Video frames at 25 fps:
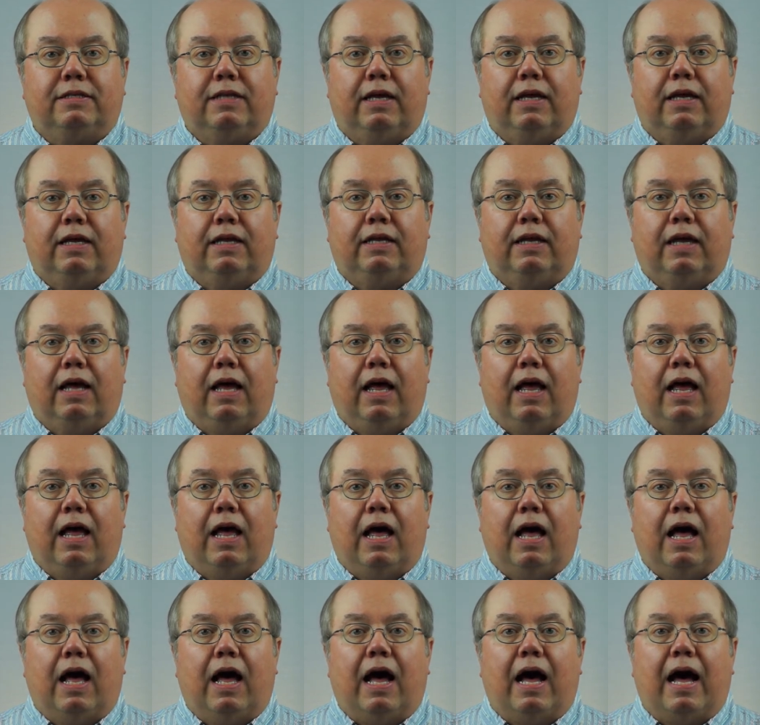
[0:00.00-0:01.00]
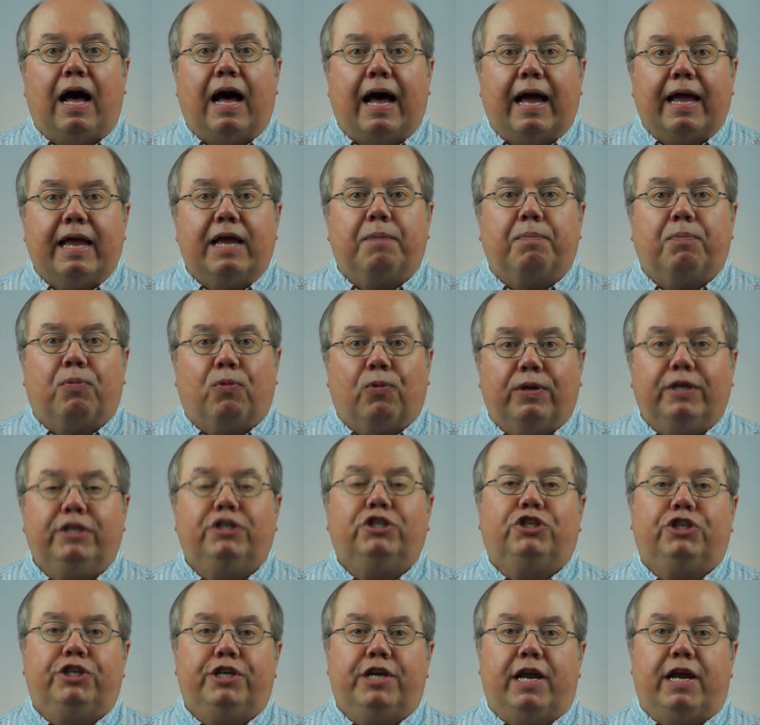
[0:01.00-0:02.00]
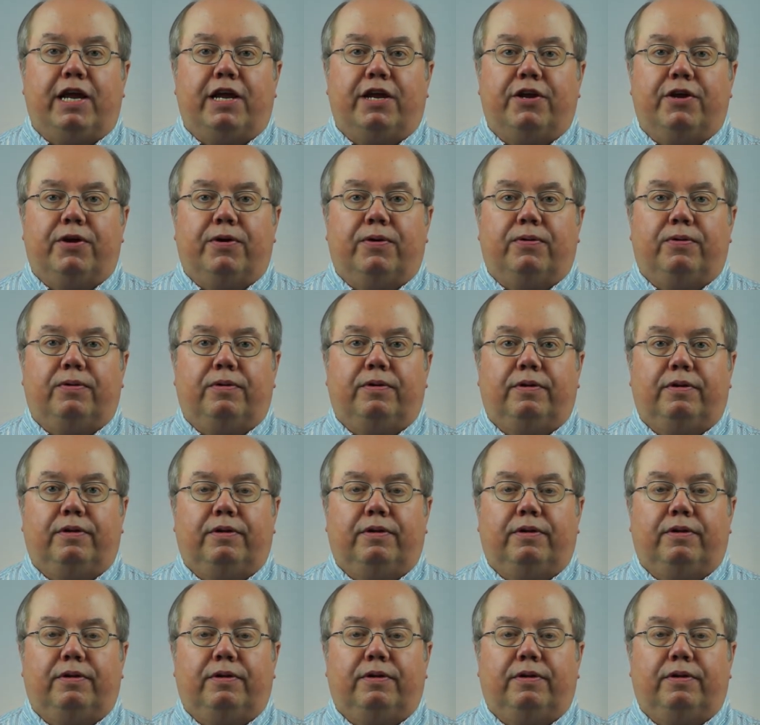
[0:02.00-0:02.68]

said, I appreciate you.